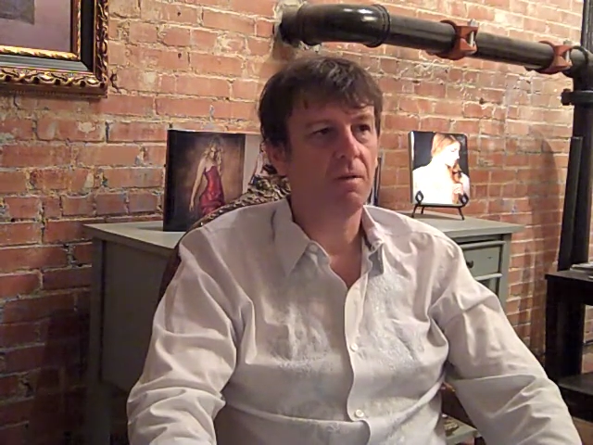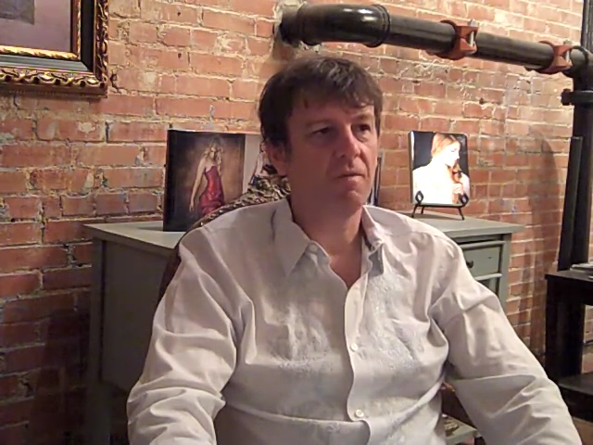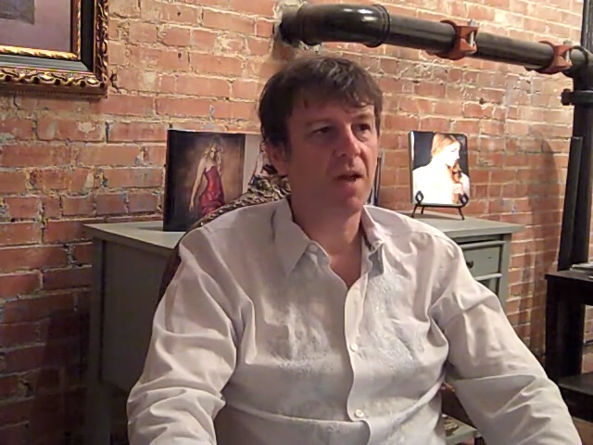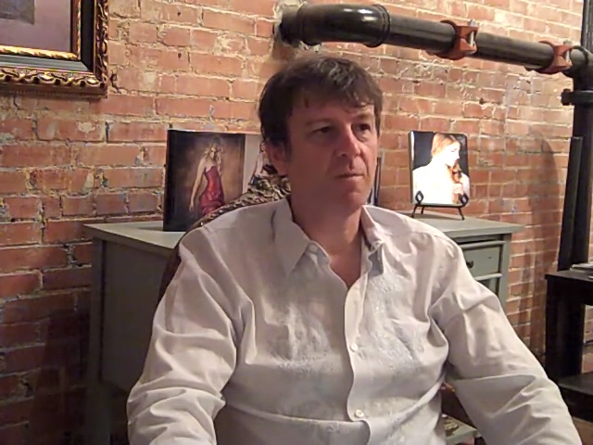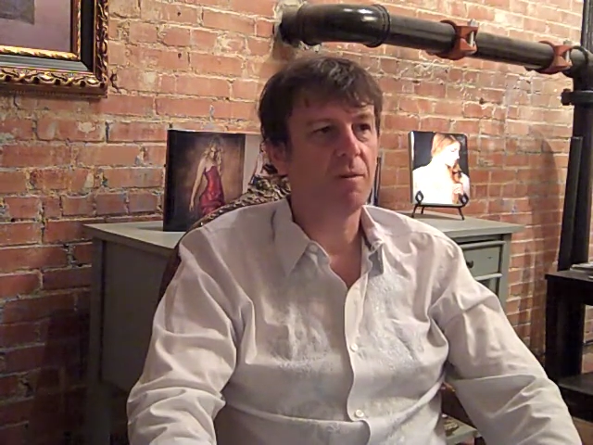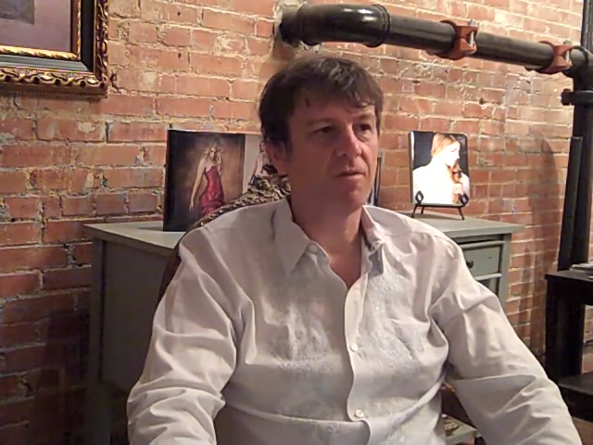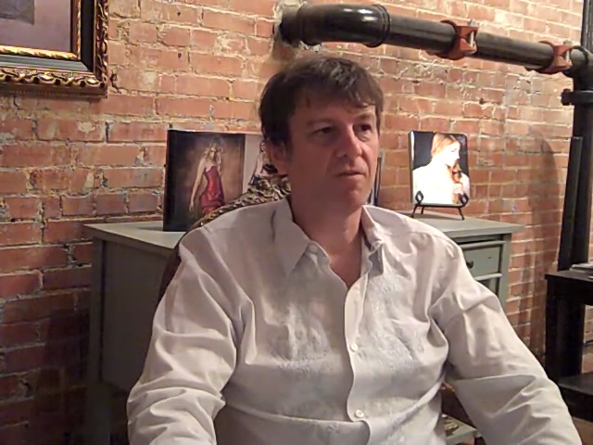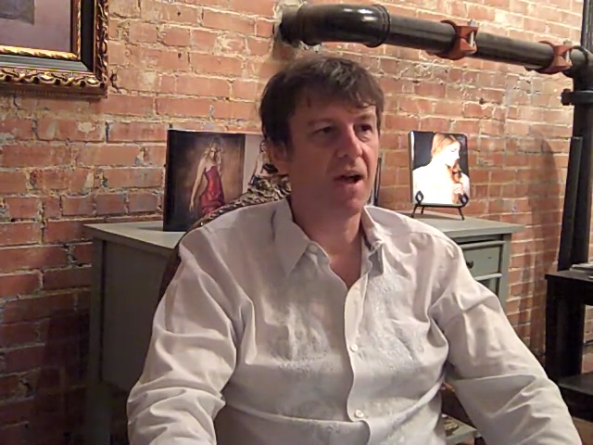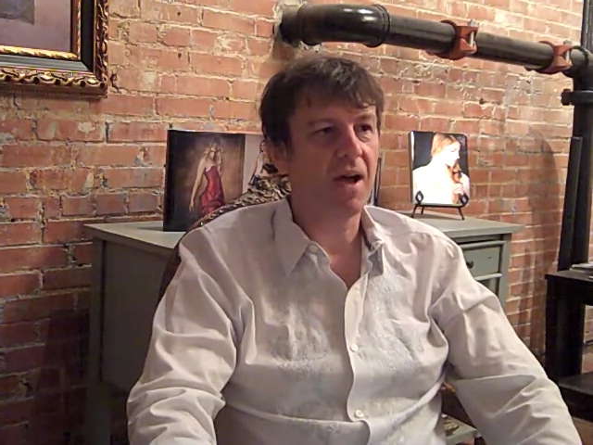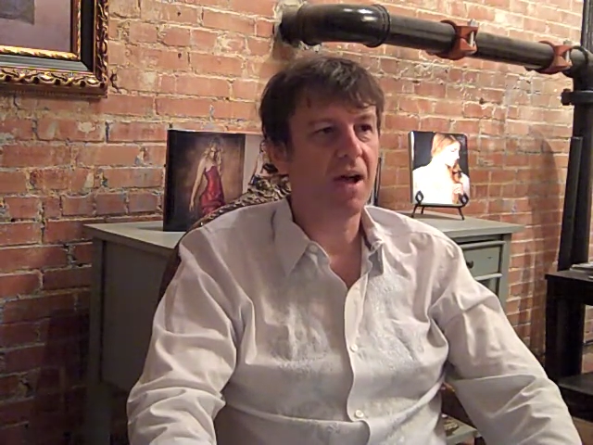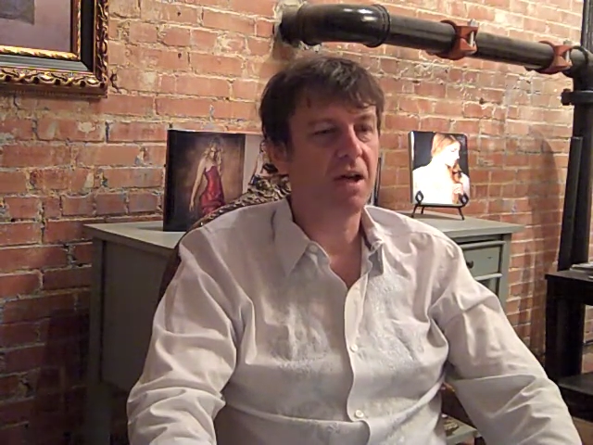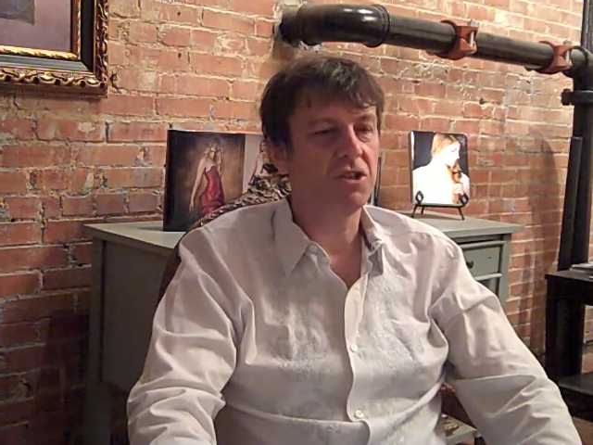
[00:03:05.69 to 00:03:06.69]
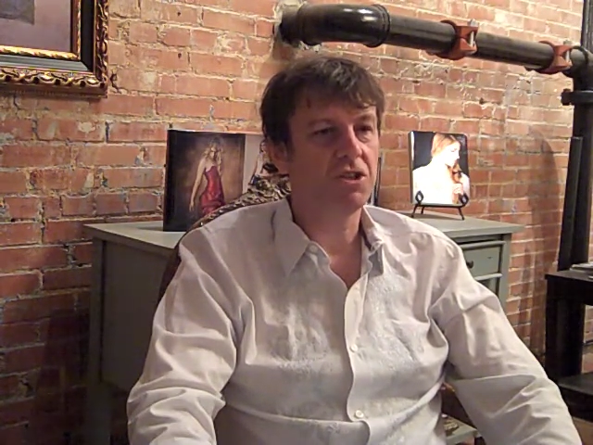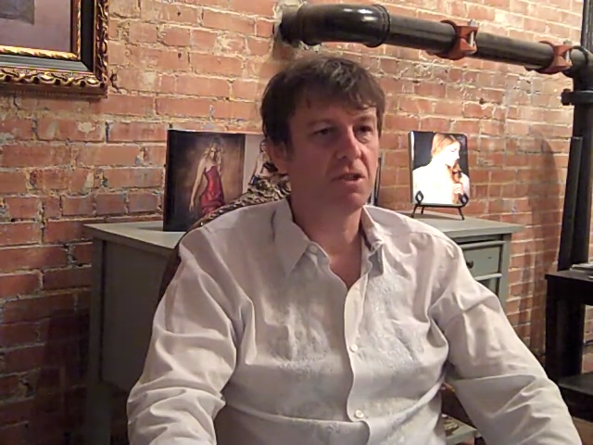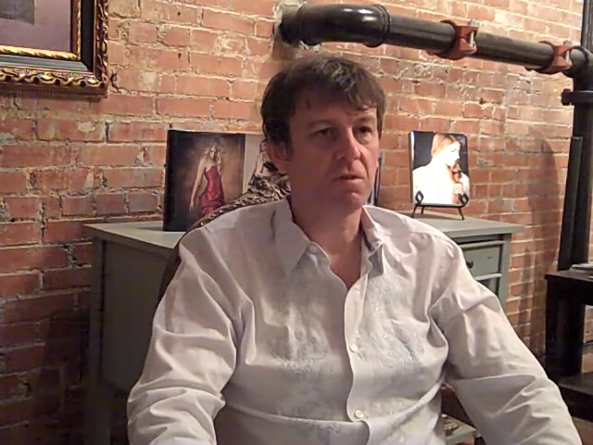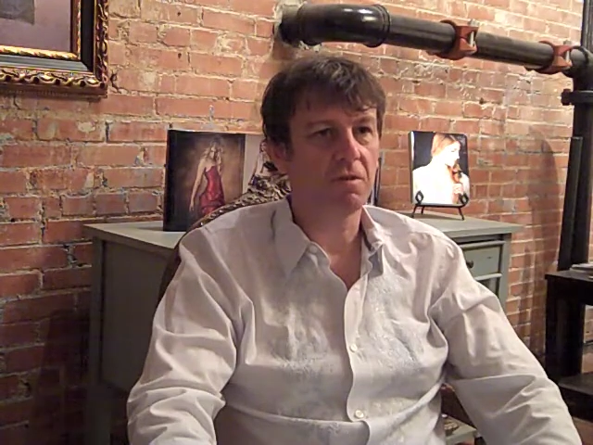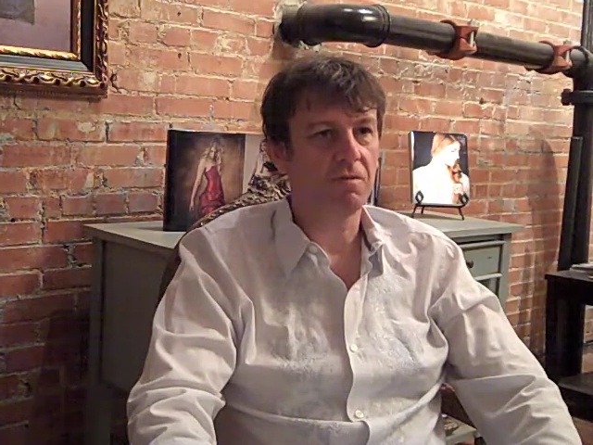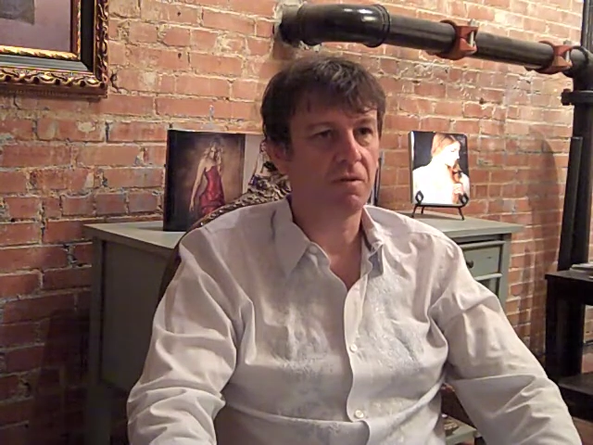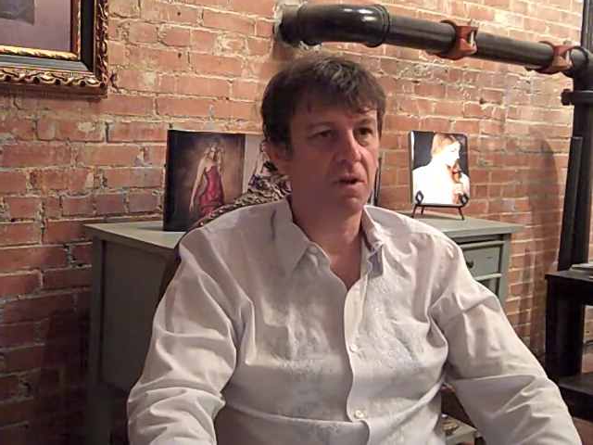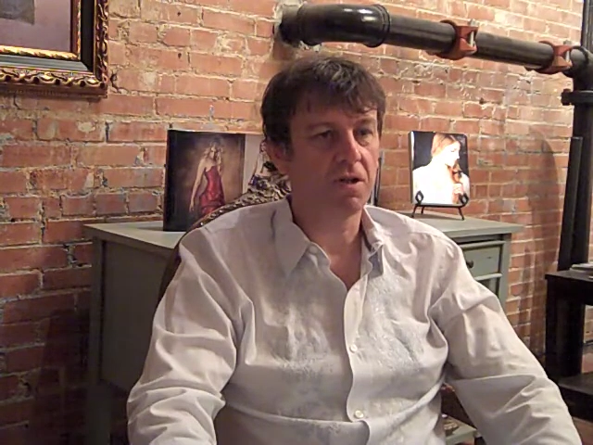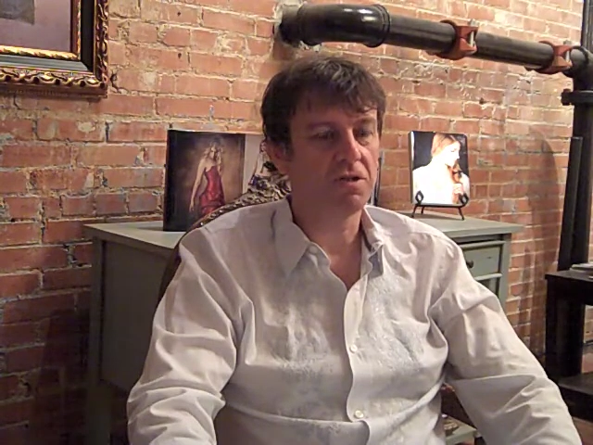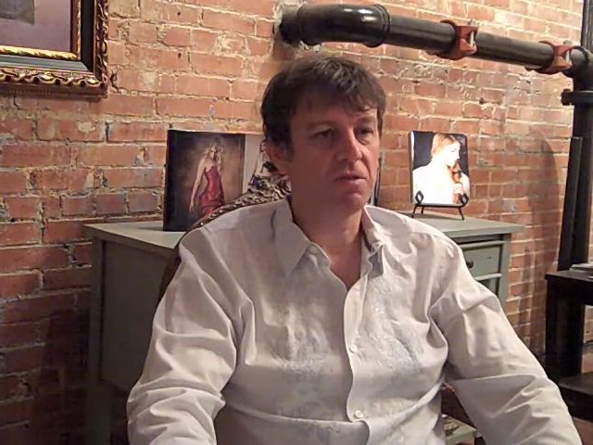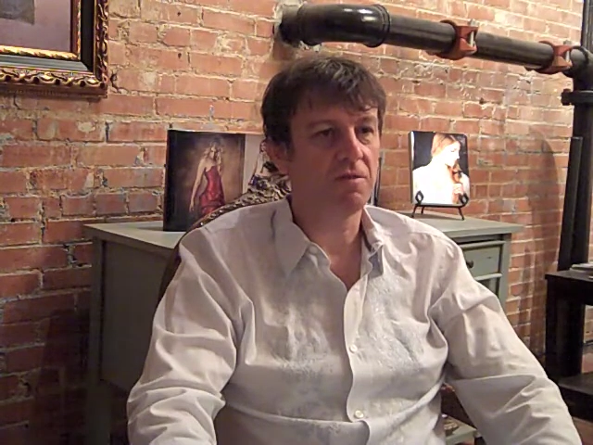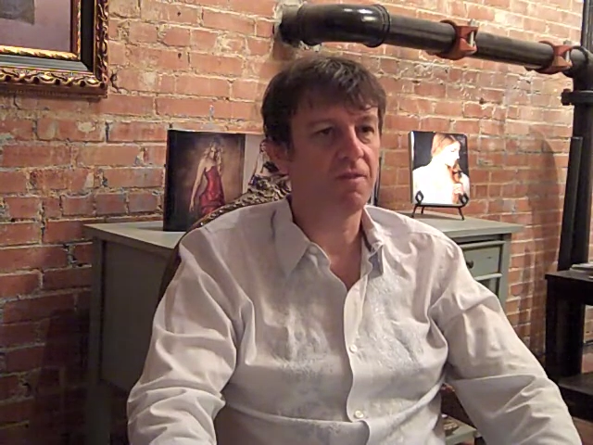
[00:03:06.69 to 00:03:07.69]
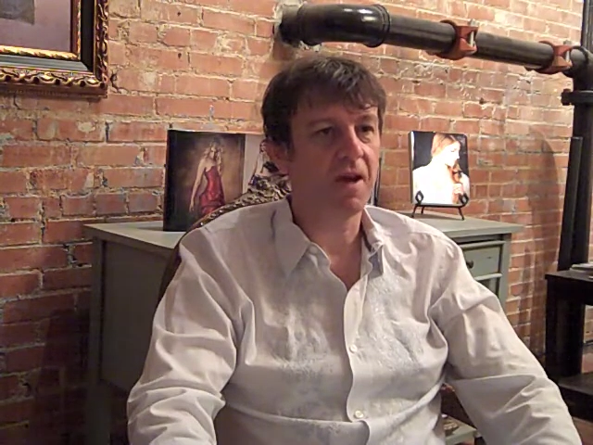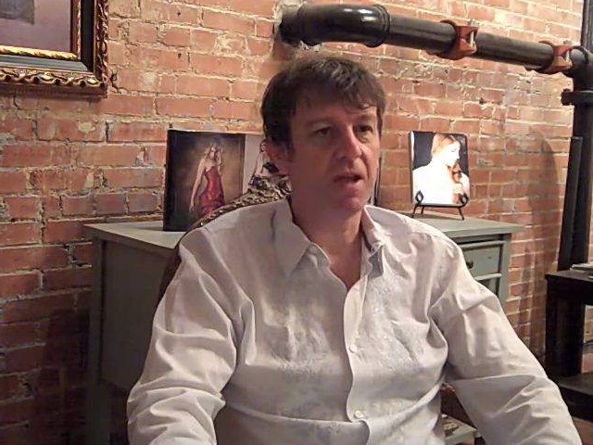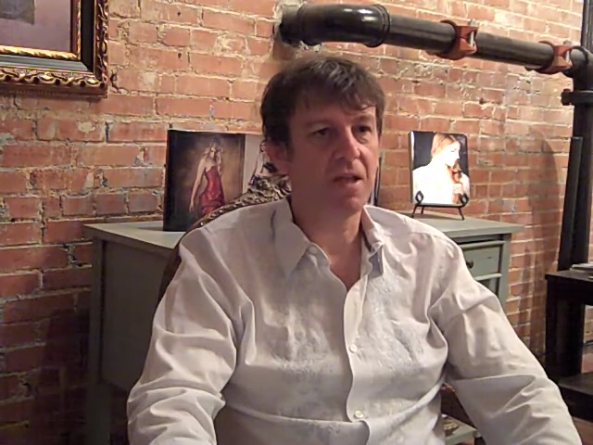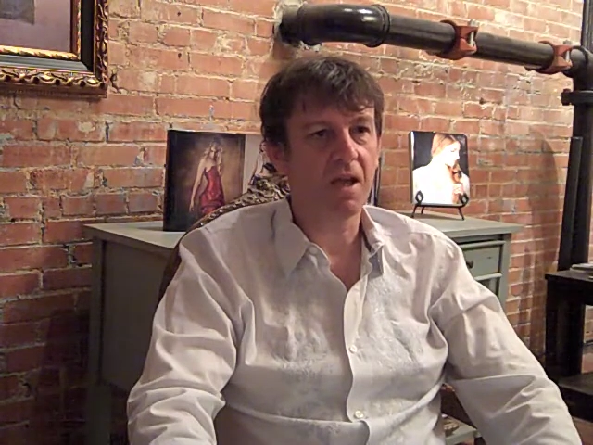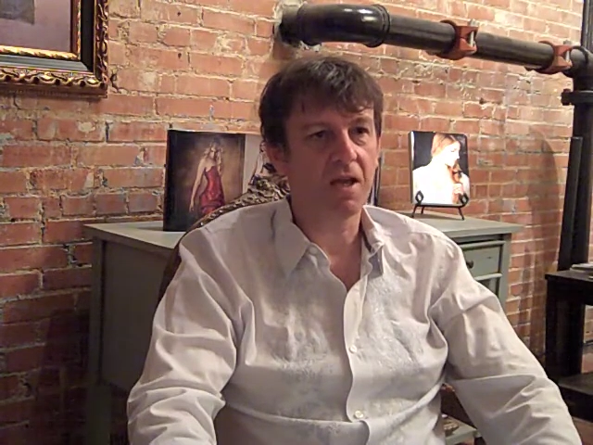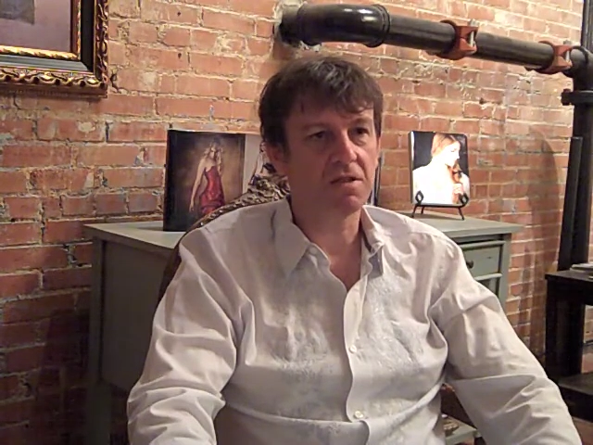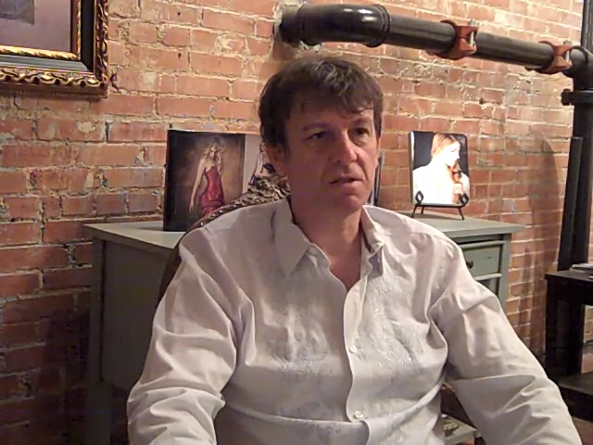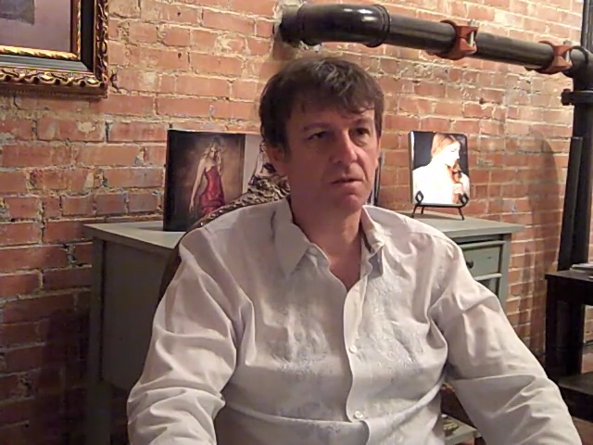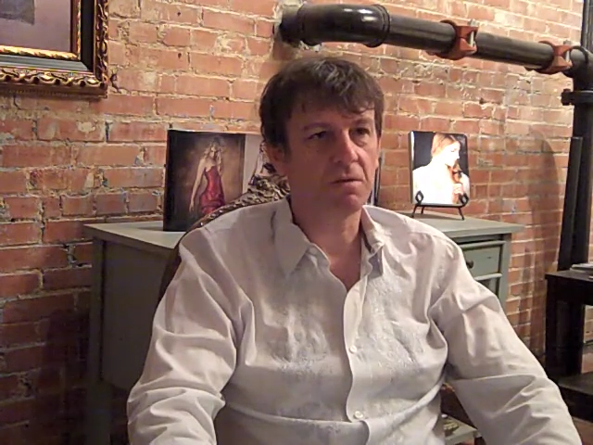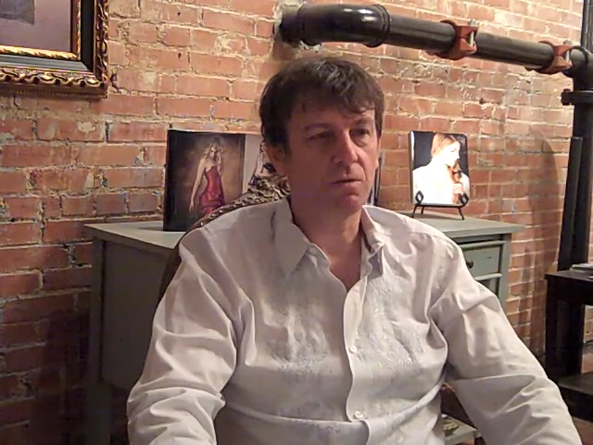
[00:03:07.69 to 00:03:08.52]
They provide children for us who are fighting cancer.